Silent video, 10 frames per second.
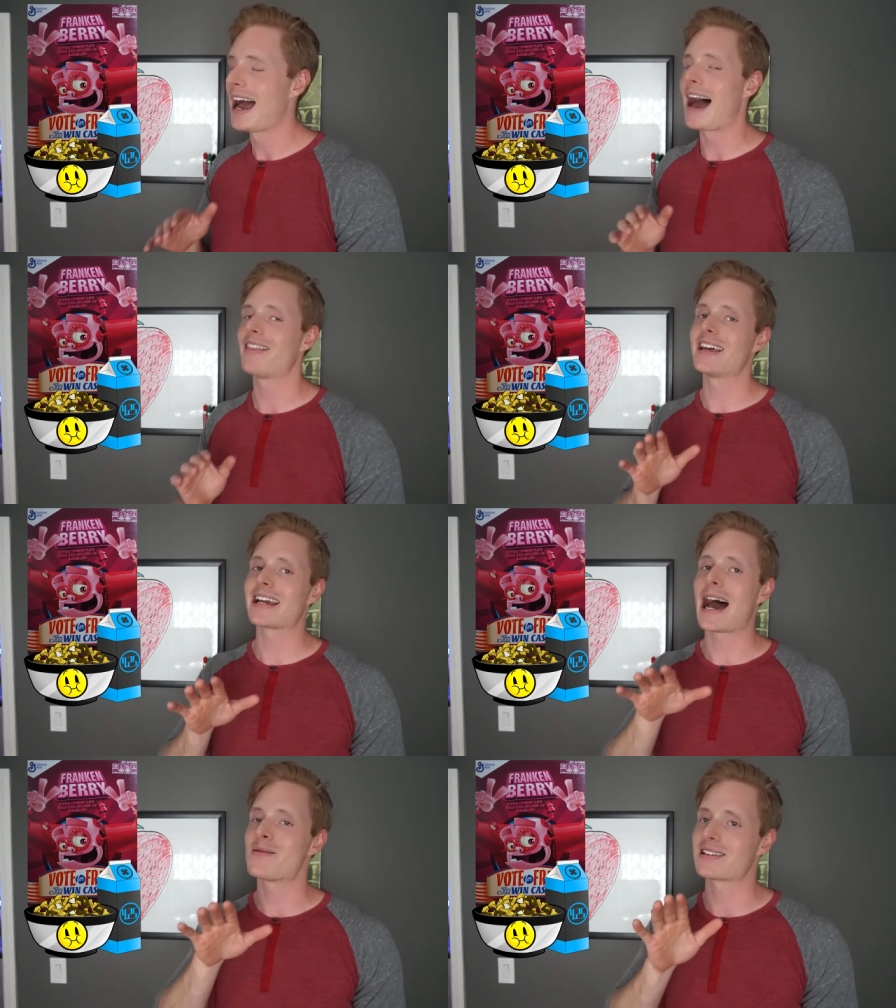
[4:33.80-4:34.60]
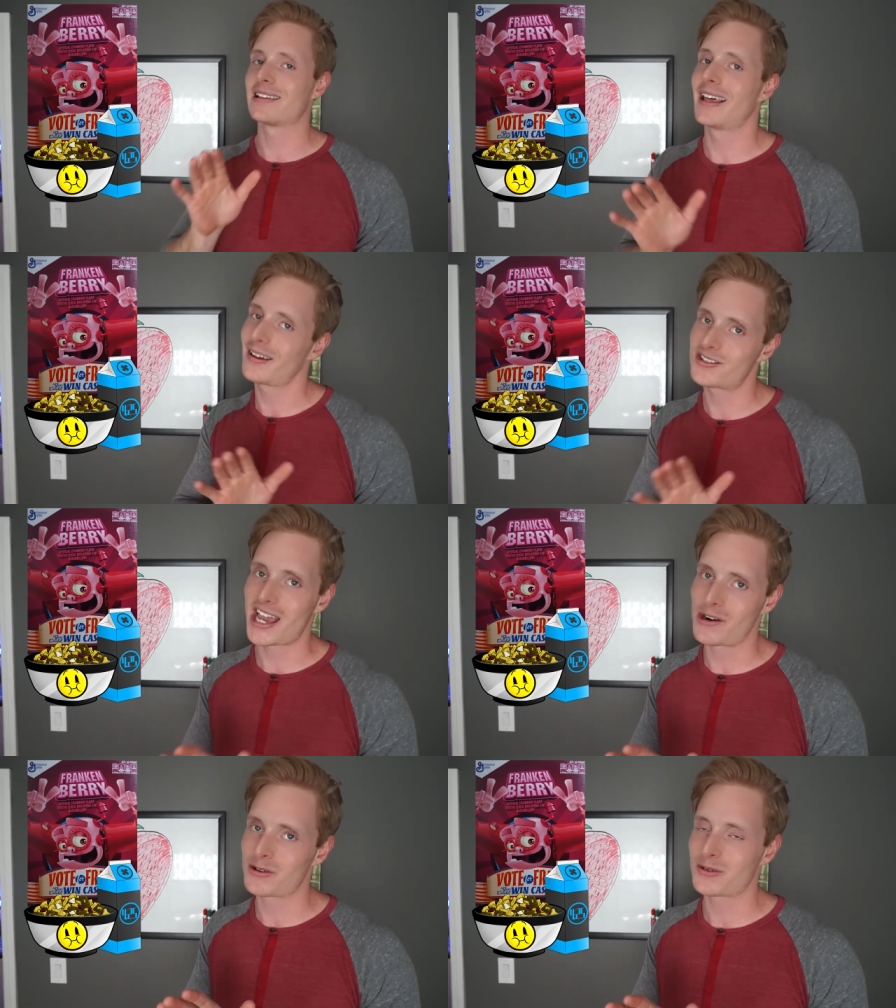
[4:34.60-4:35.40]
I think I was a little
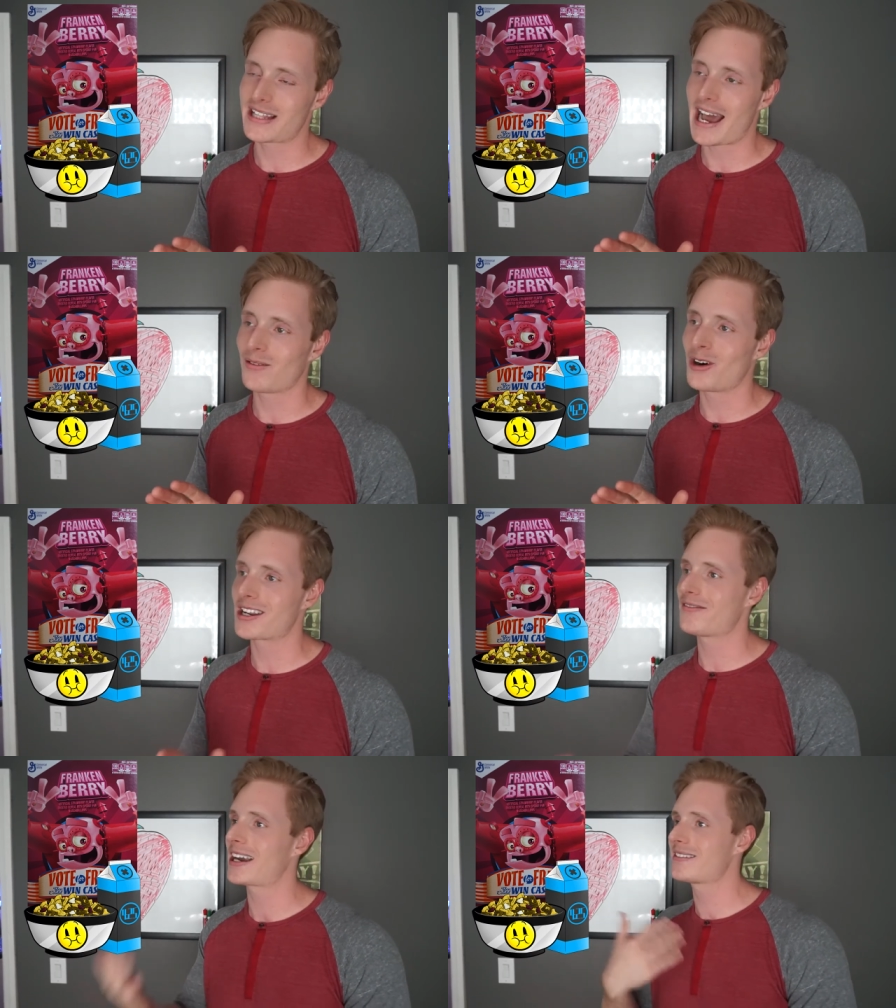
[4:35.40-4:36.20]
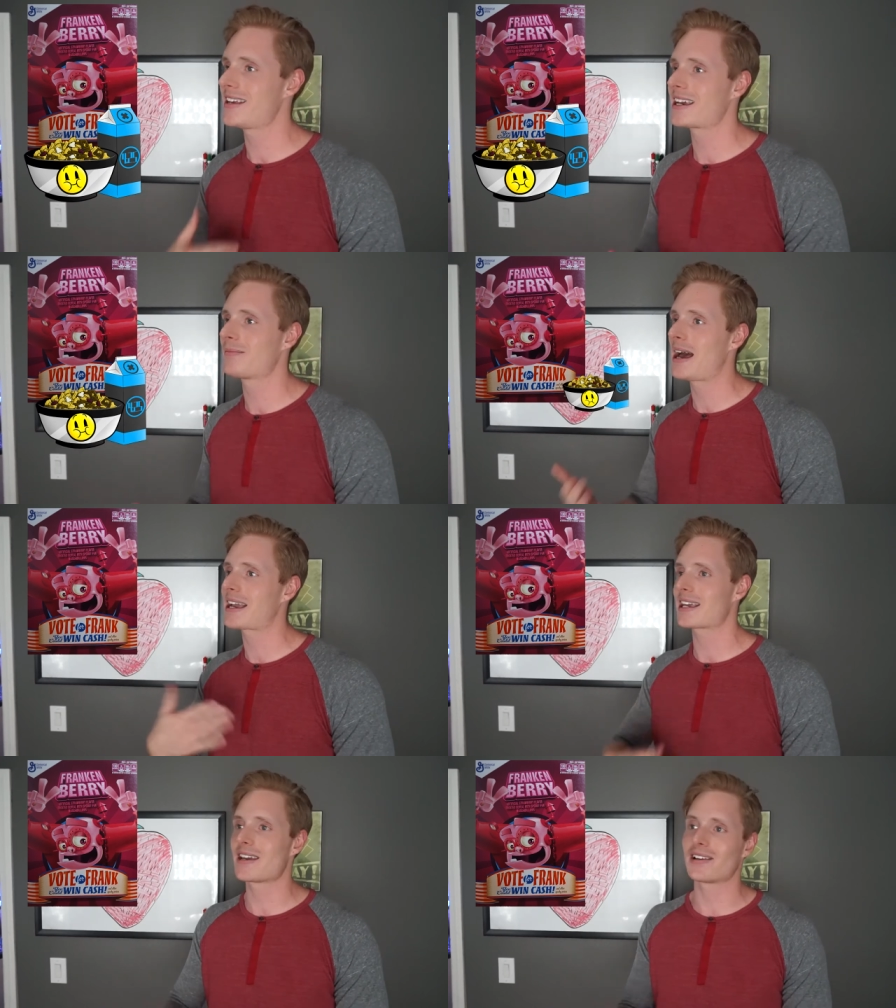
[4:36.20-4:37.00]
generous with that one. If I could take it back,
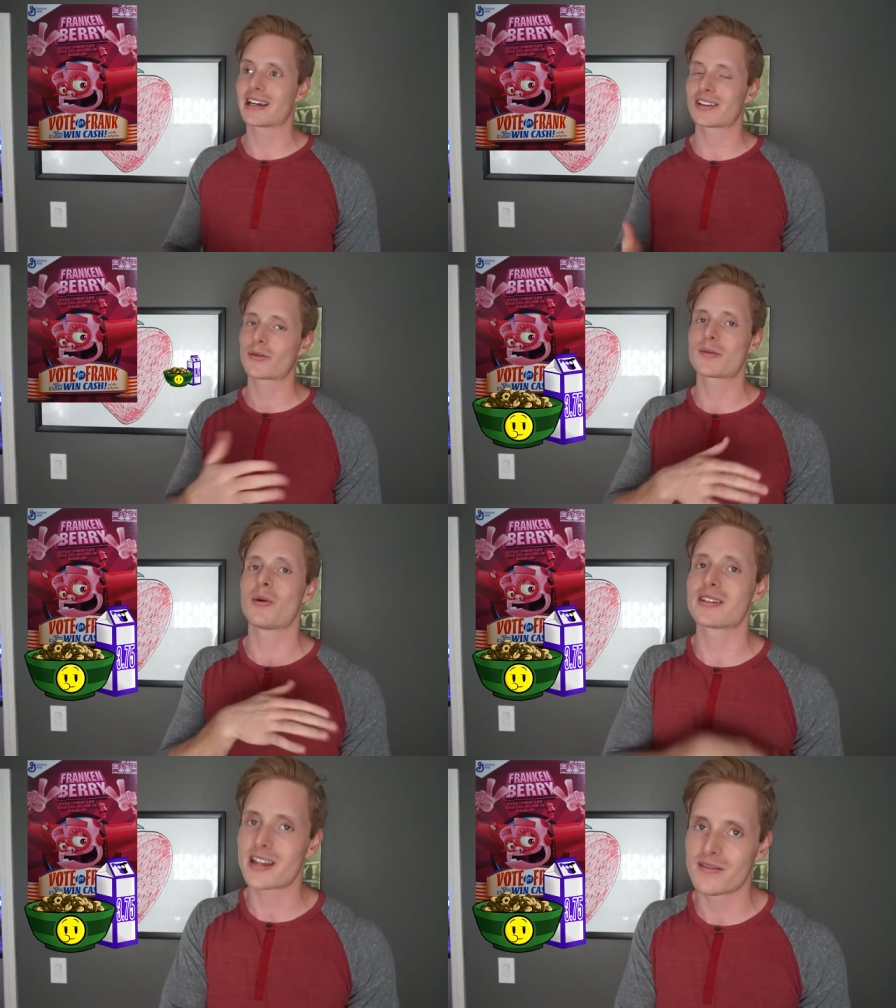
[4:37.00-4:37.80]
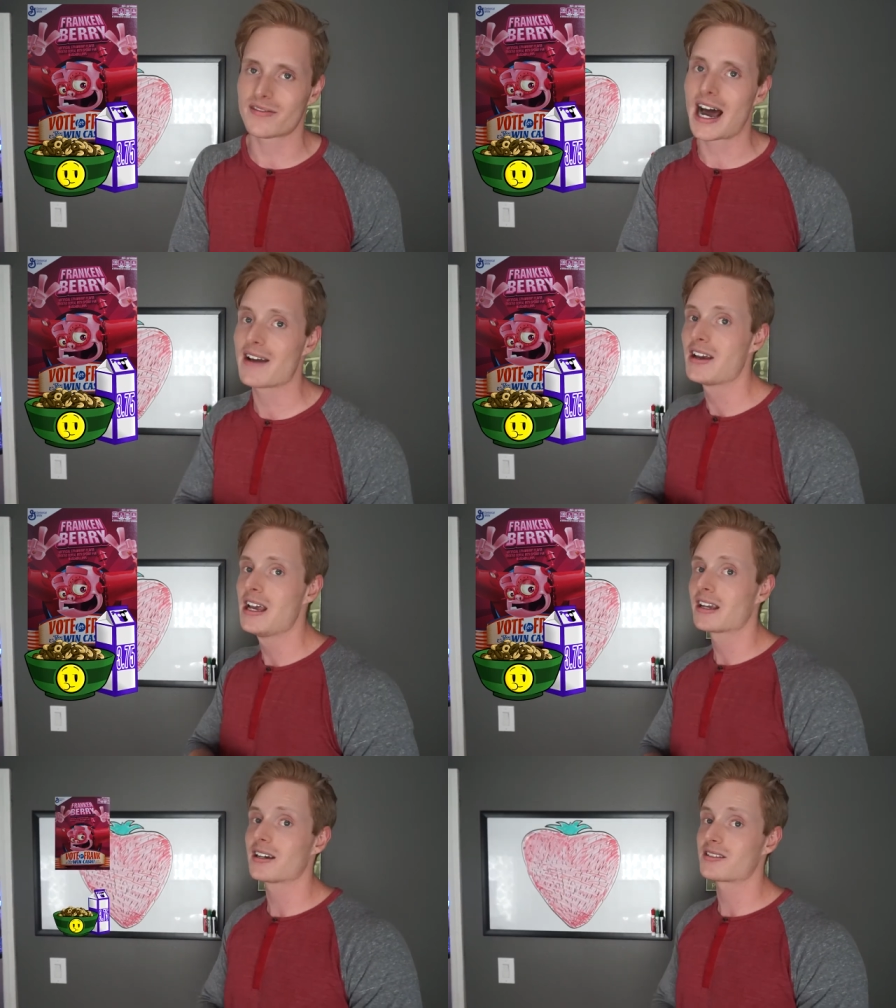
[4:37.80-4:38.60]
I'd give it like a
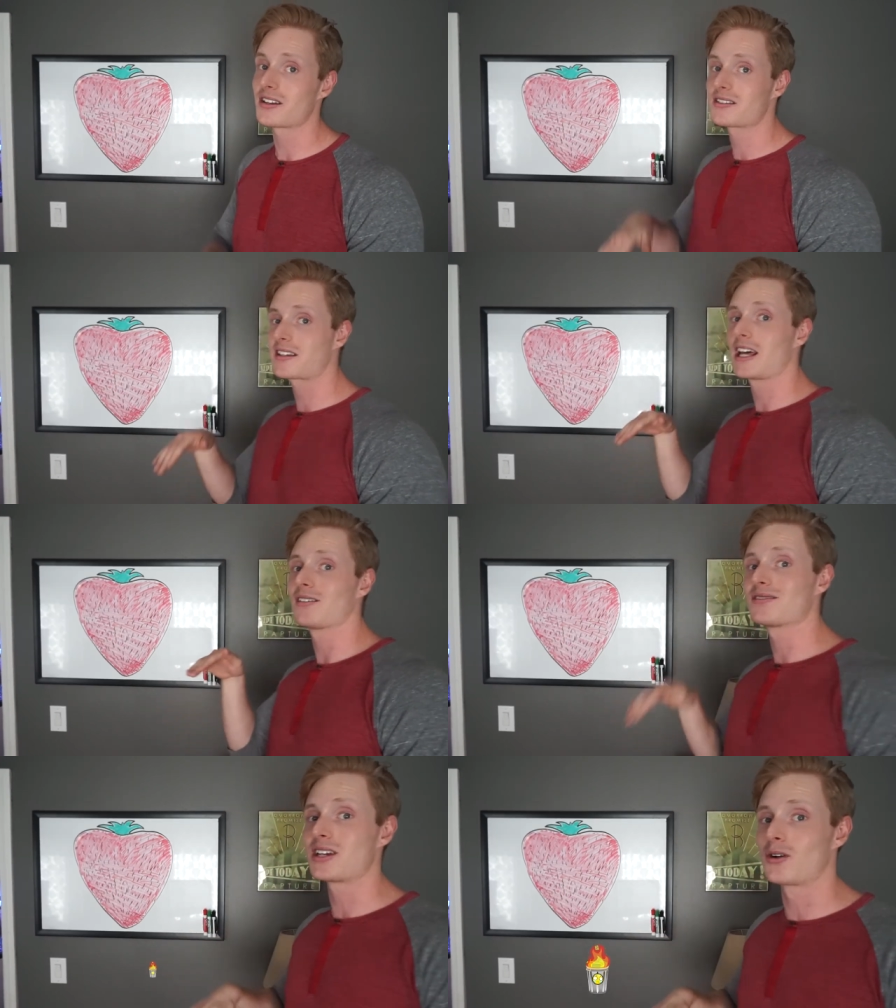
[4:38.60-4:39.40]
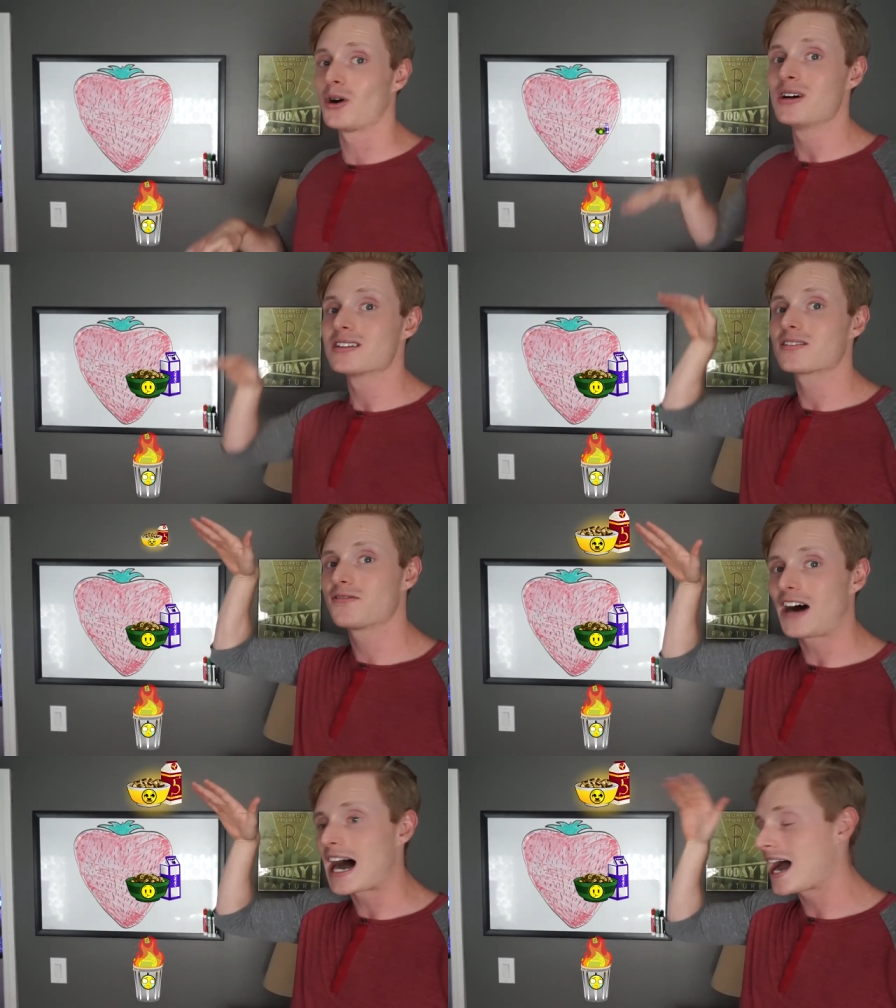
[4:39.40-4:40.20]
3.75. Because on a scale of zero to
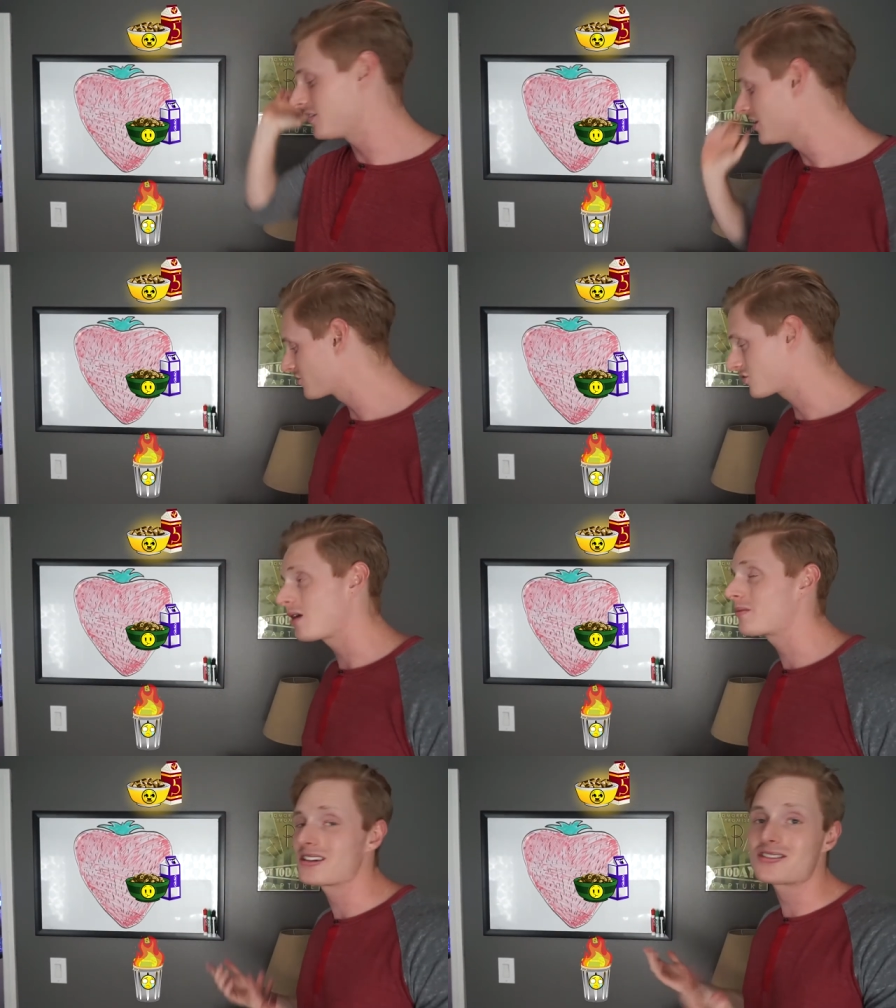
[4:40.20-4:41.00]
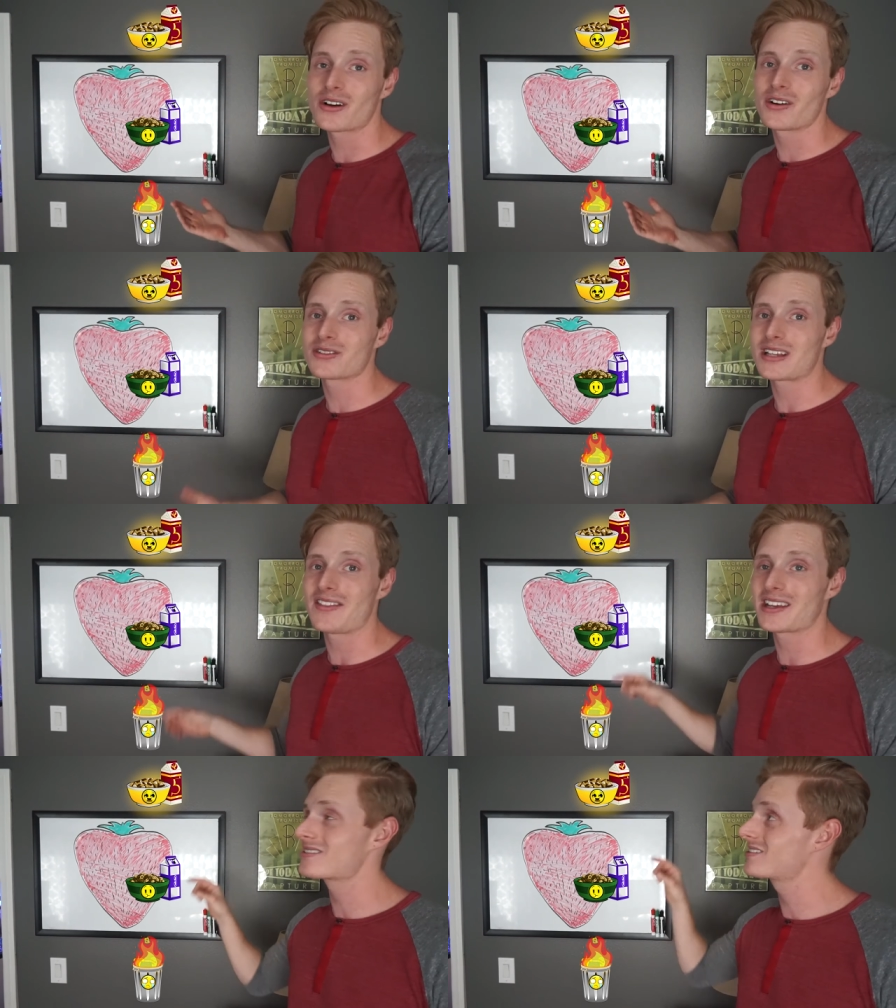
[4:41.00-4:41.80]
five, strawberry Cheerios,
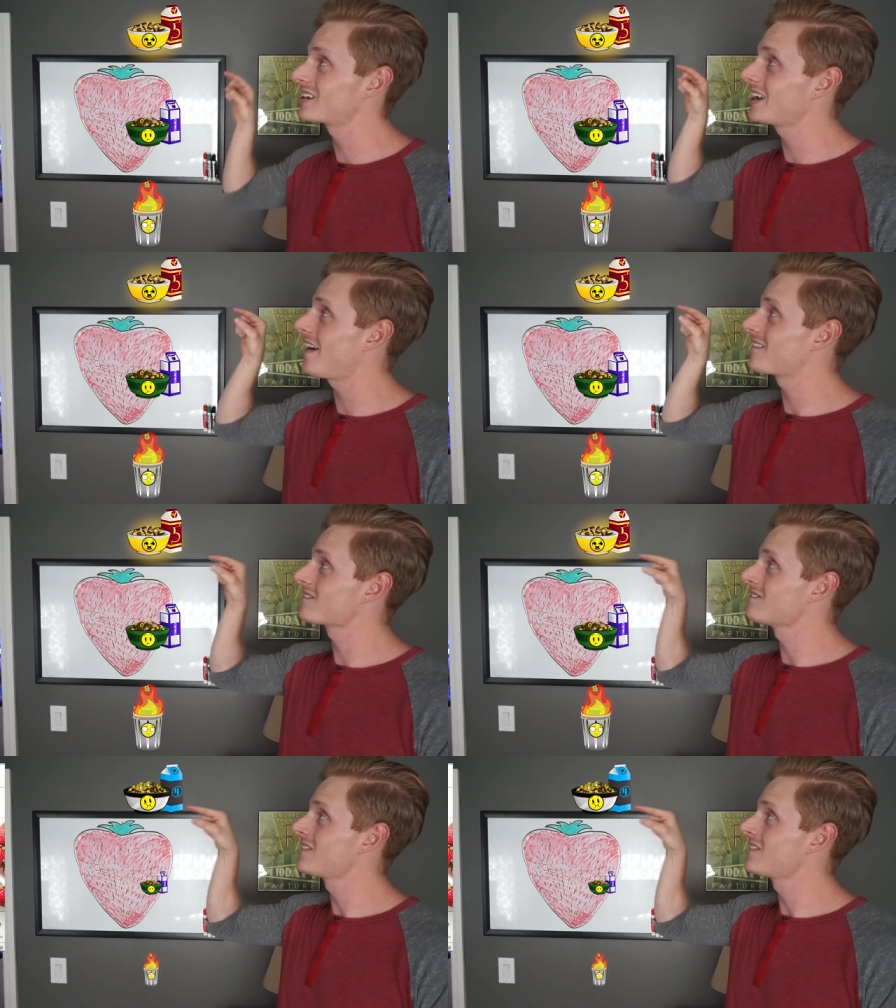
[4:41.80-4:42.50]
I think it's gonna get